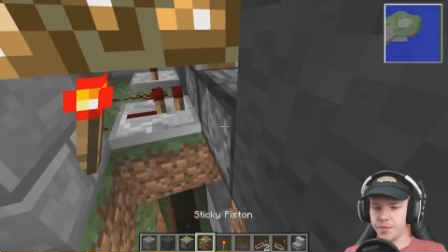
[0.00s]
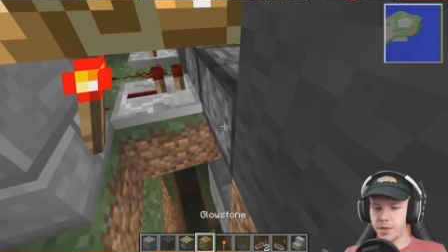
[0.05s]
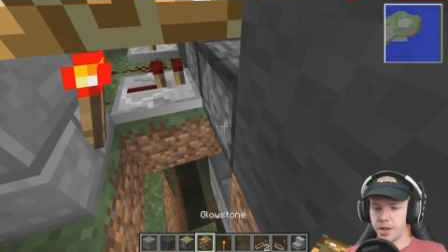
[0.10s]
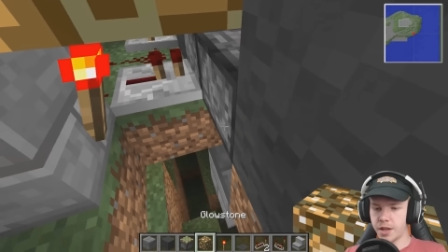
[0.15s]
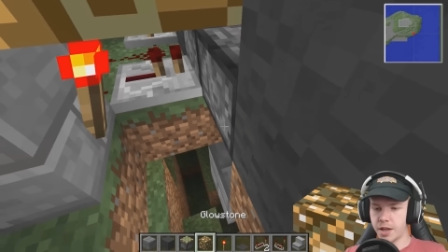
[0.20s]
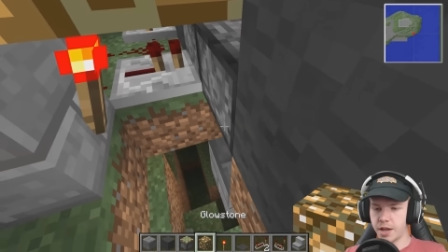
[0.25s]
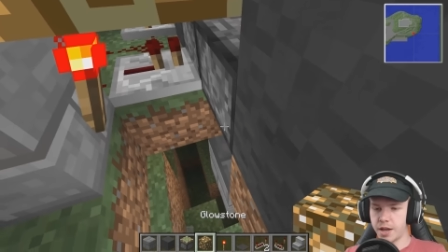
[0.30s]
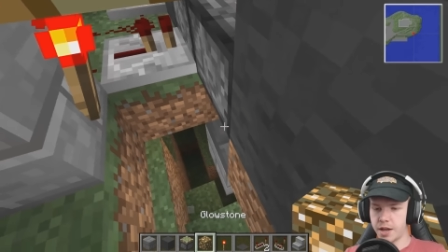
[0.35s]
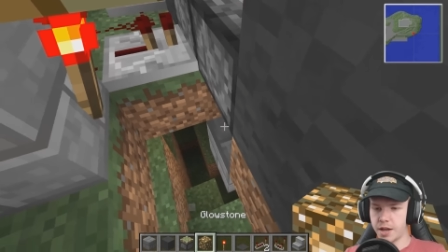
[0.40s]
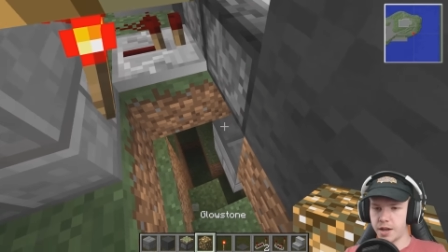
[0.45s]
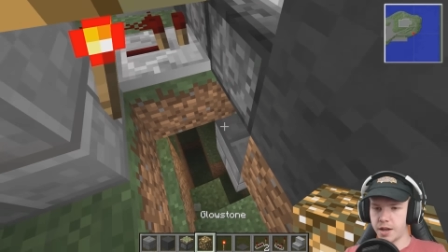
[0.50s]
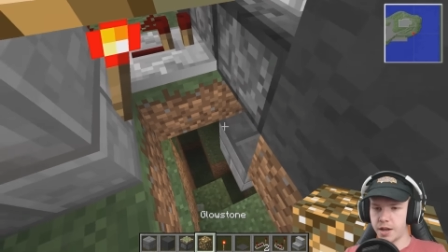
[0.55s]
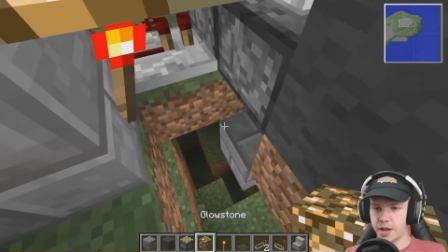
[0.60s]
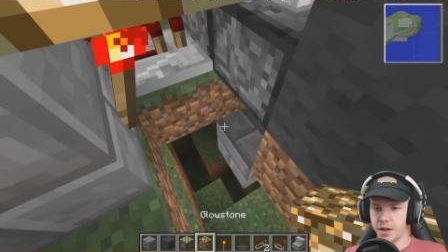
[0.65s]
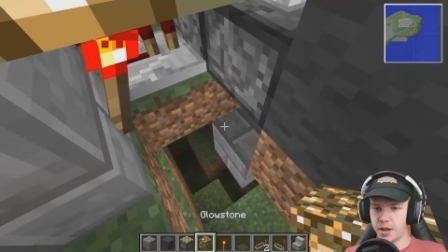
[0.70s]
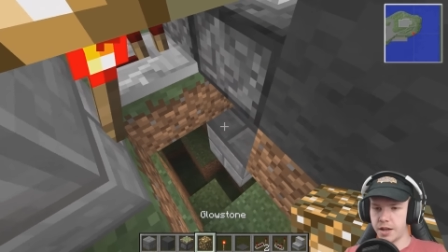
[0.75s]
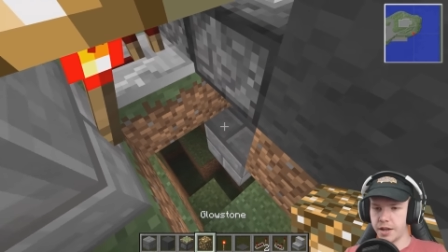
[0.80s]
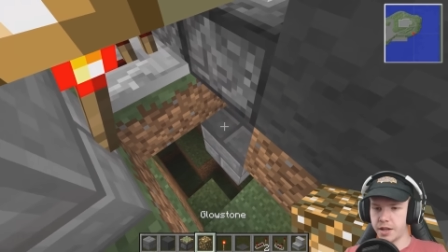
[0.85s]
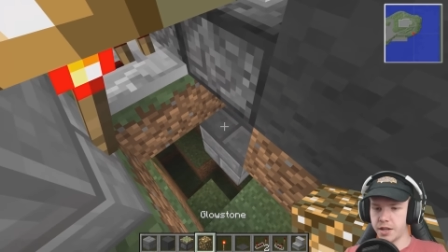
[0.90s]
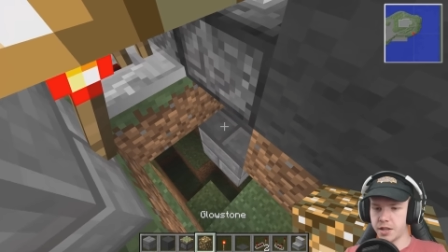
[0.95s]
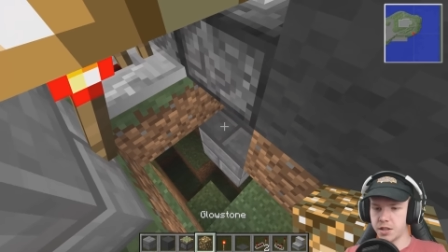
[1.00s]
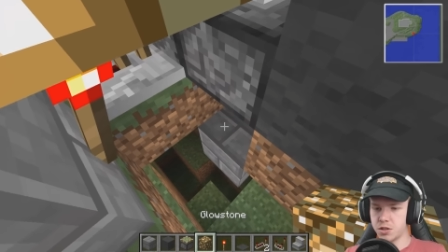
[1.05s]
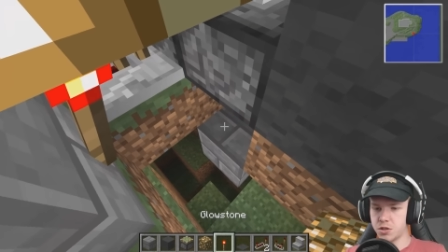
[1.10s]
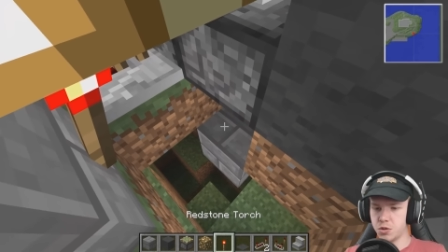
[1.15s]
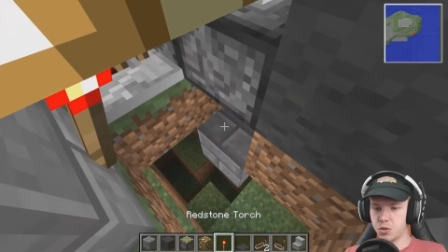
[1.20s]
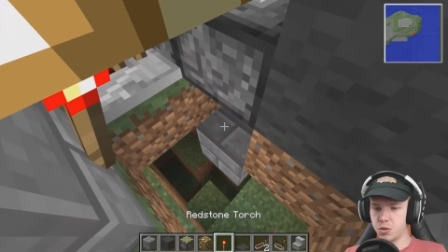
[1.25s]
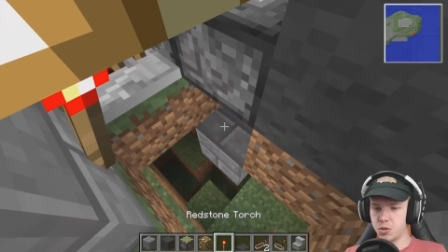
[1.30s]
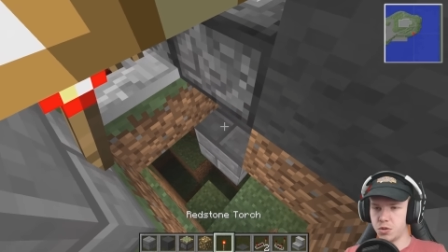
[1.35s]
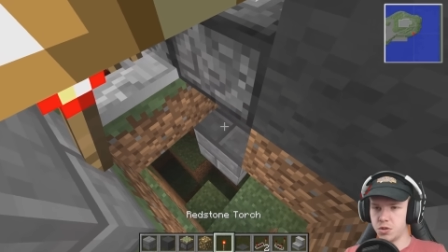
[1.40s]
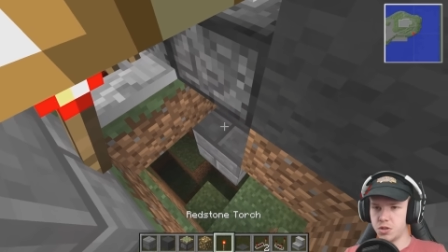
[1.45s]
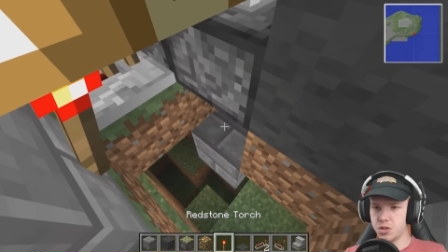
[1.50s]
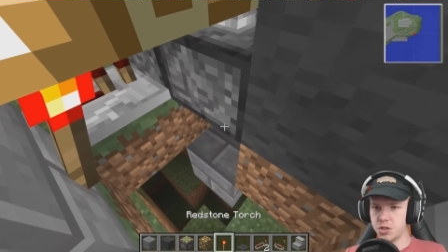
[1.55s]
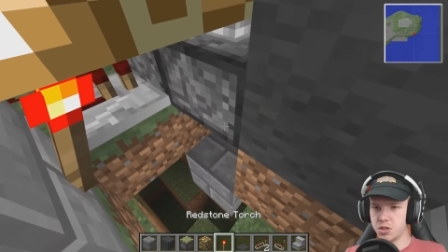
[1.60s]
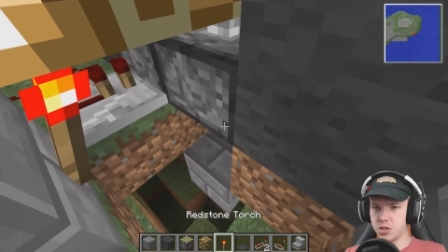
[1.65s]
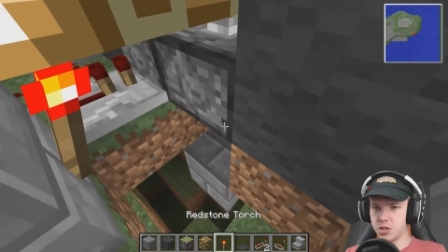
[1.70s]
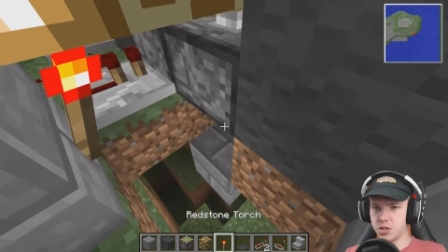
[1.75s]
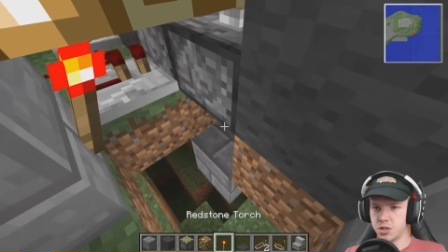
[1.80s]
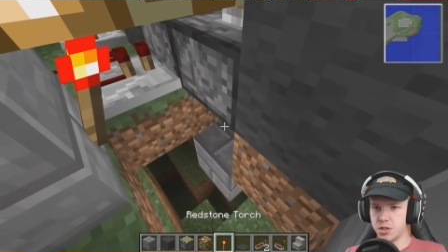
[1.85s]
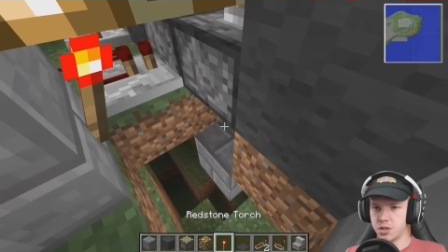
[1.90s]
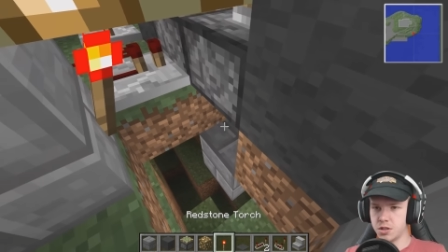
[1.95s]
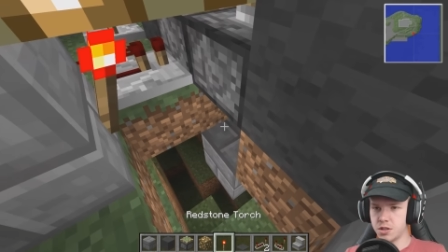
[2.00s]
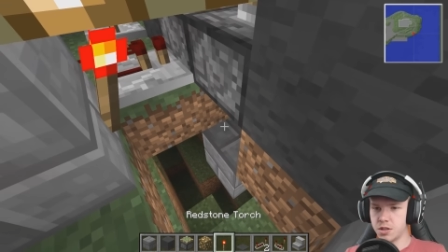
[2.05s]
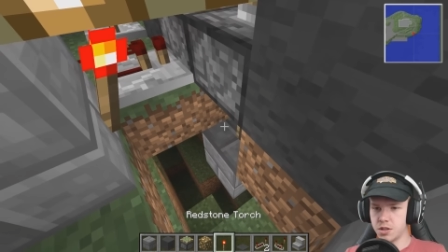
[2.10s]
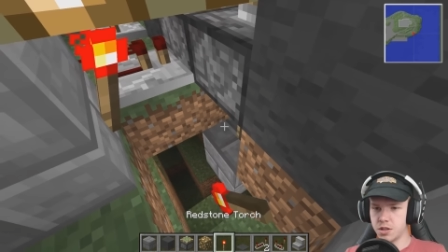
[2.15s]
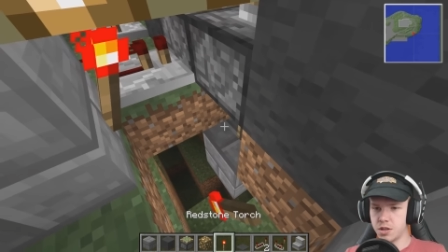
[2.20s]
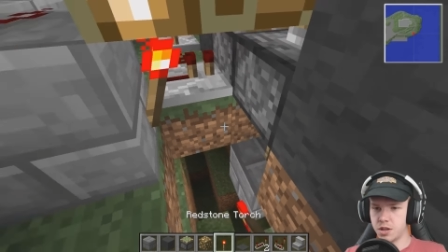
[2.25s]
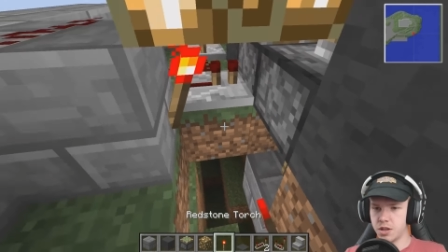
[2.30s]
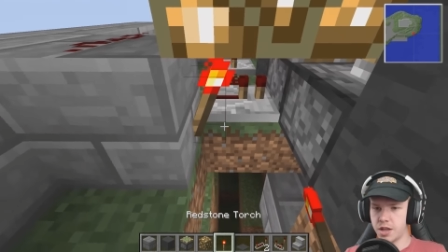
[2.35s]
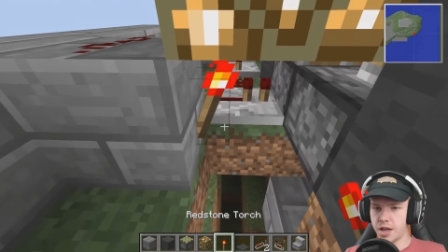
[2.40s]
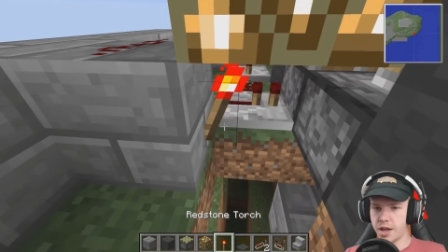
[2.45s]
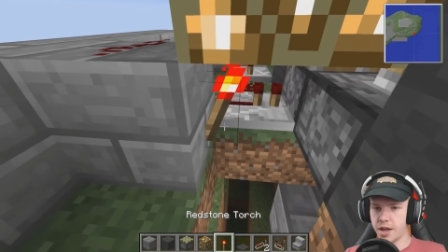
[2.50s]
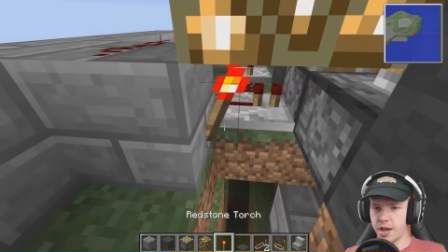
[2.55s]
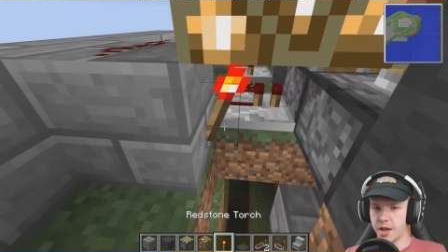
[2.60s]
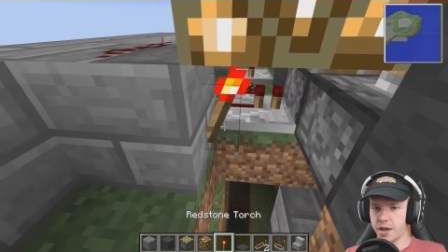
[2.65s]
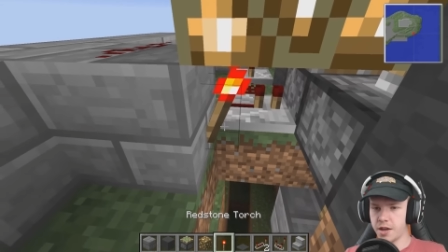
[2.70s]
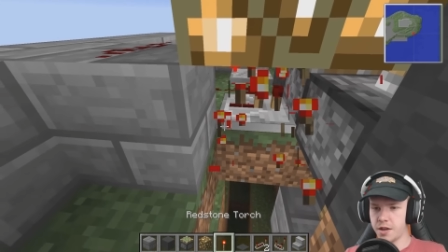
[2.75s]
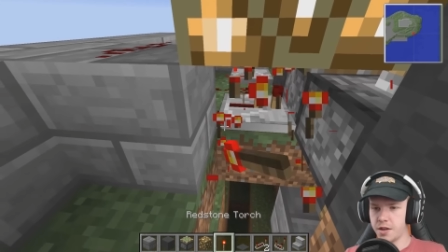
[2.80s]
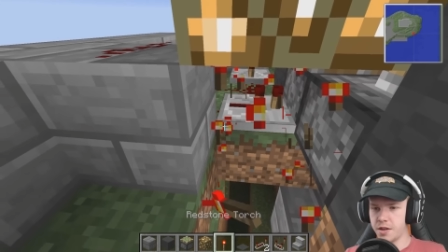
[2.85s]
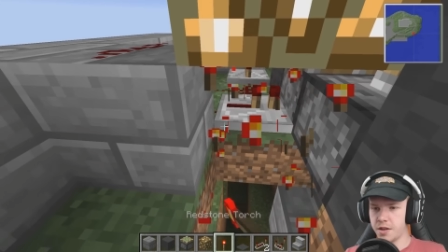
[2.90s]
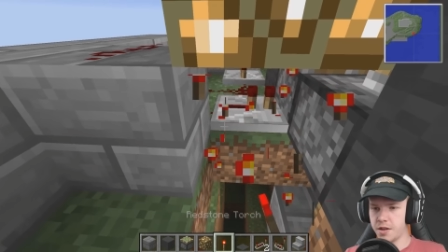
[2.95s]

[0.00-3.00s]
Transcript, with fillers: uh, like a torch there.